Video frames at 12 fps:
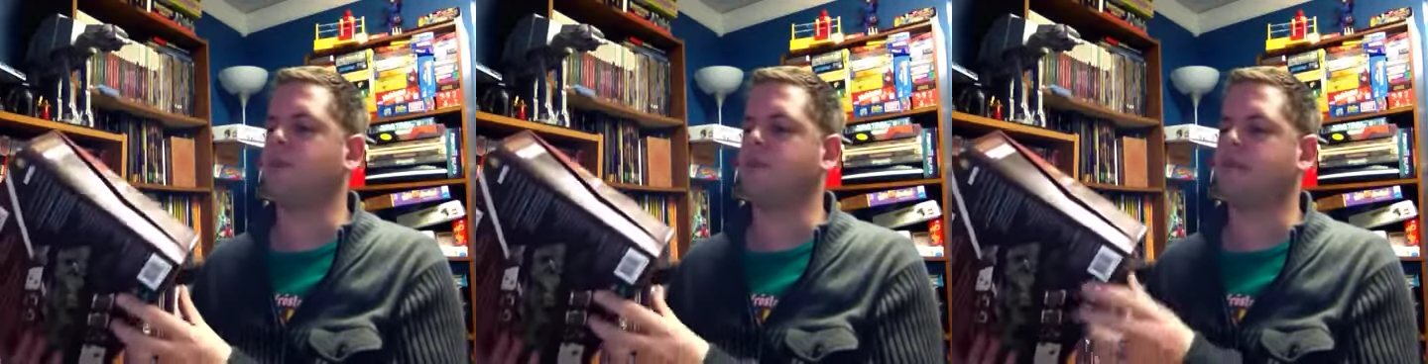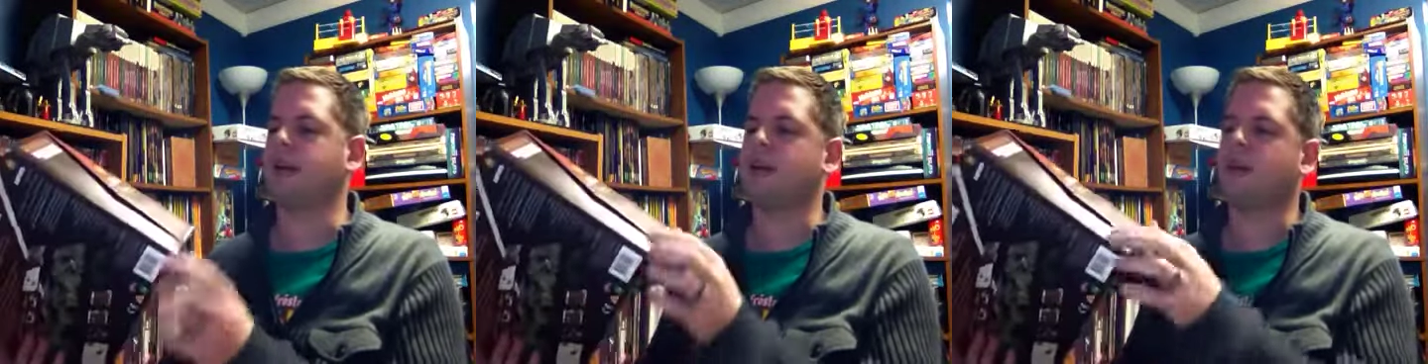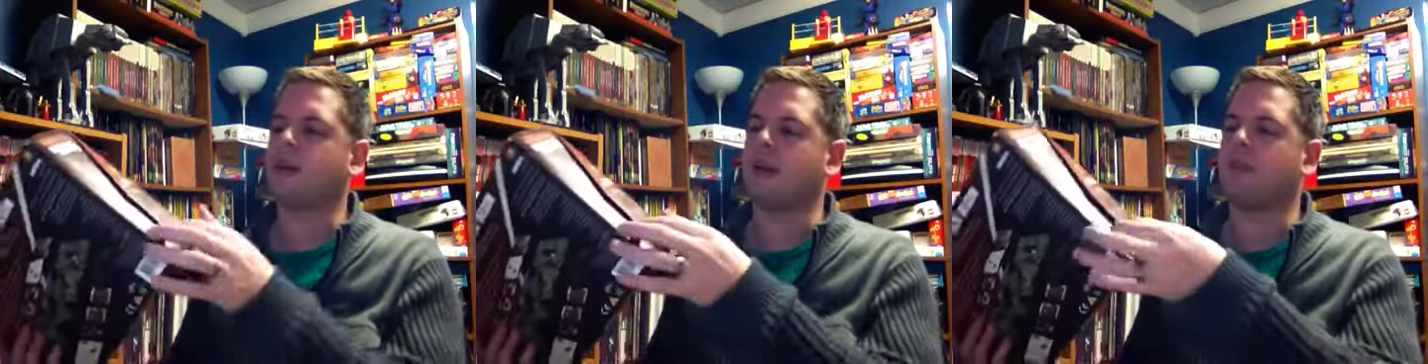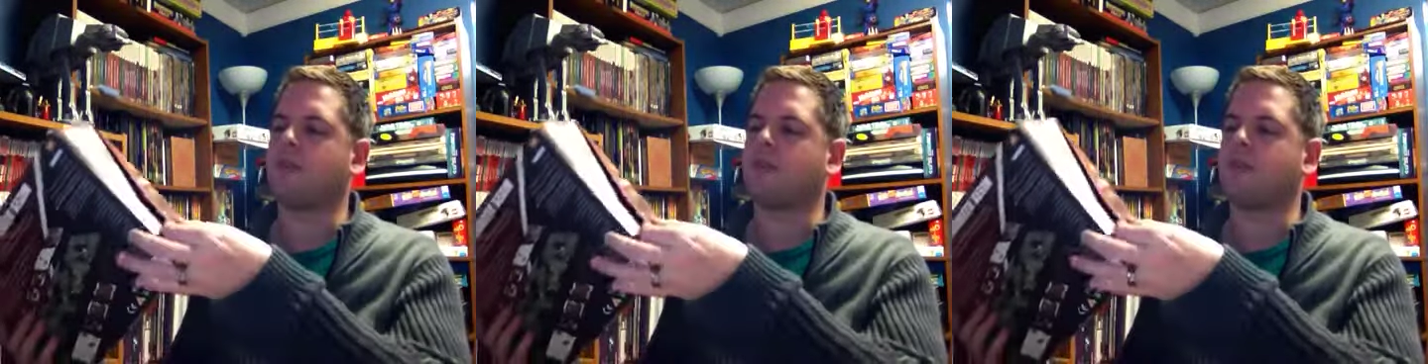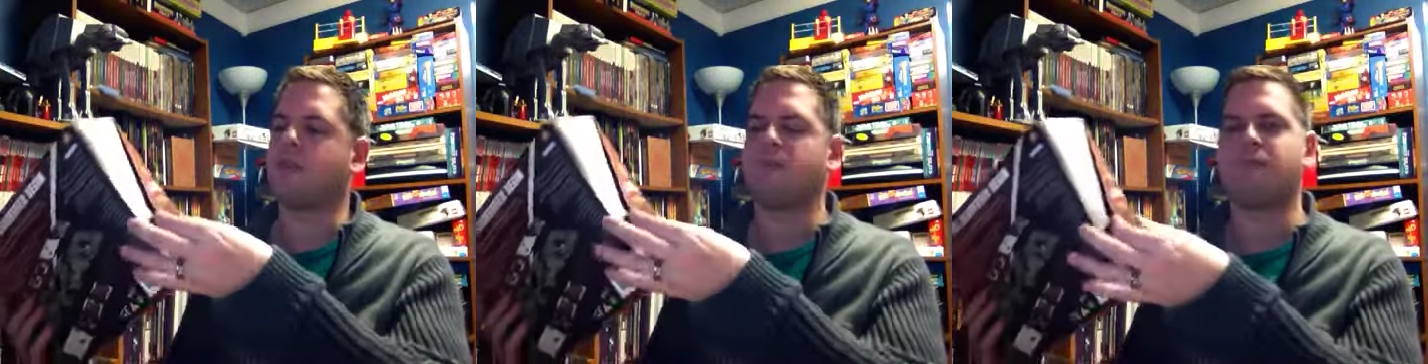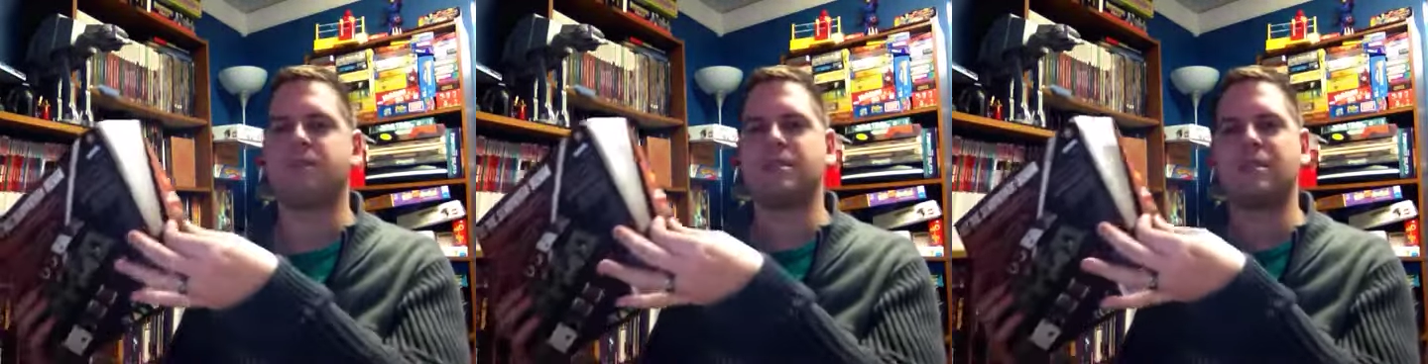It's that
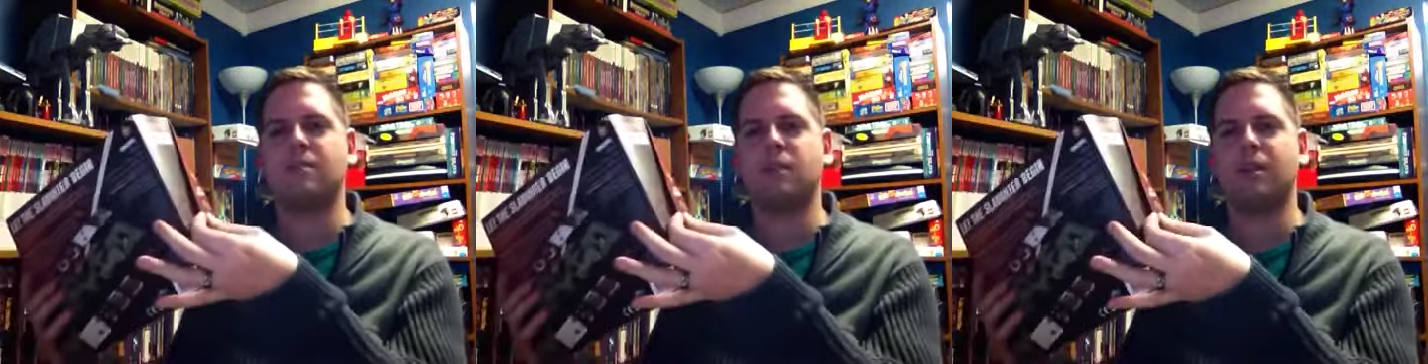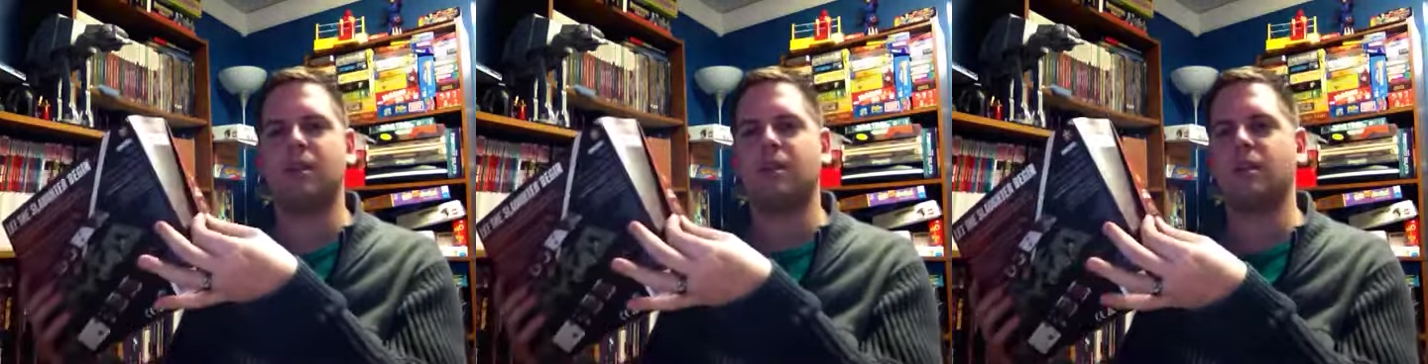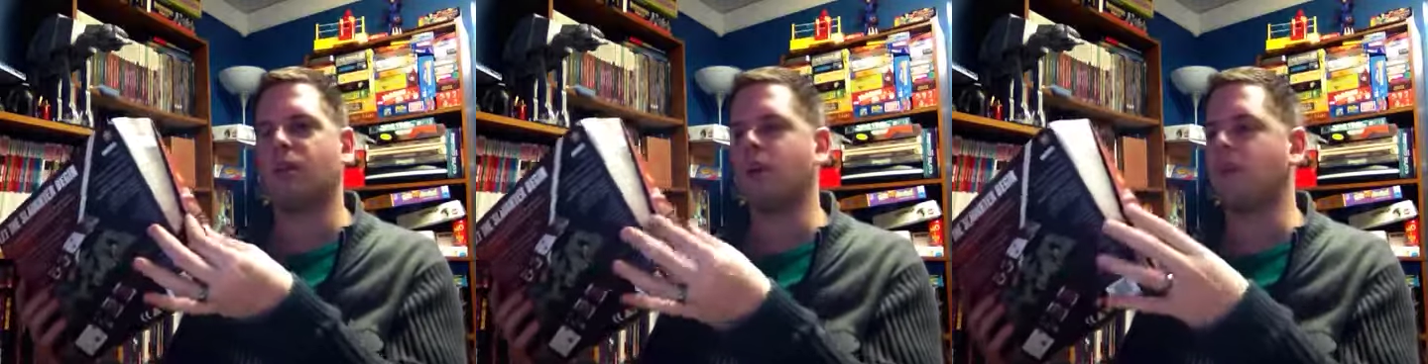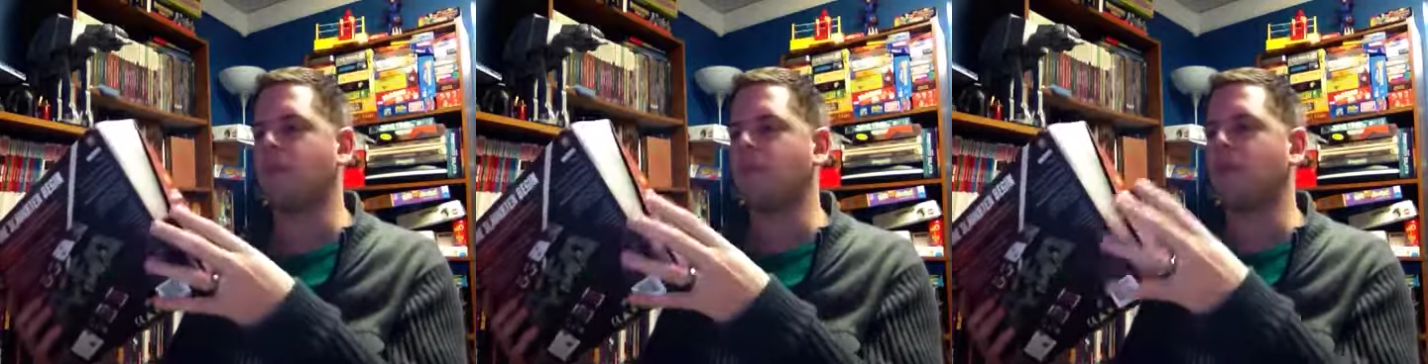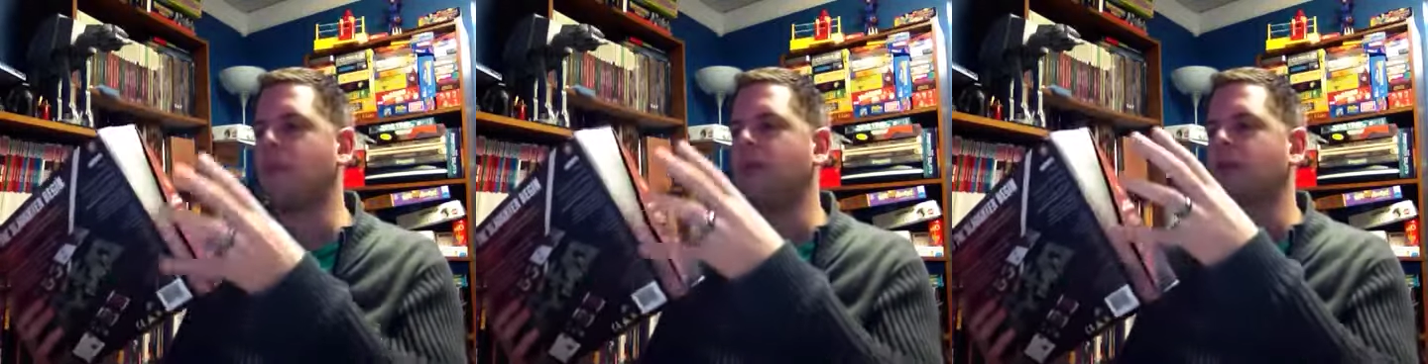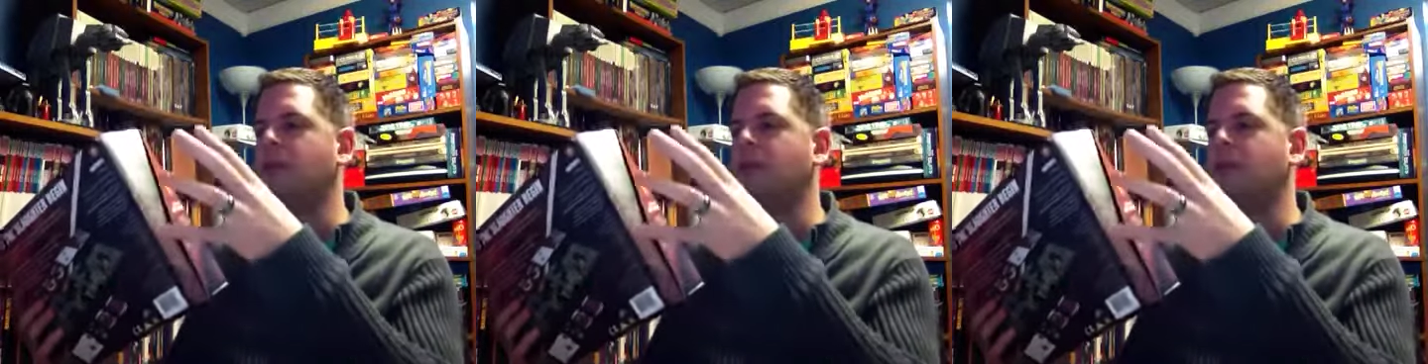somewhat thin cardboard,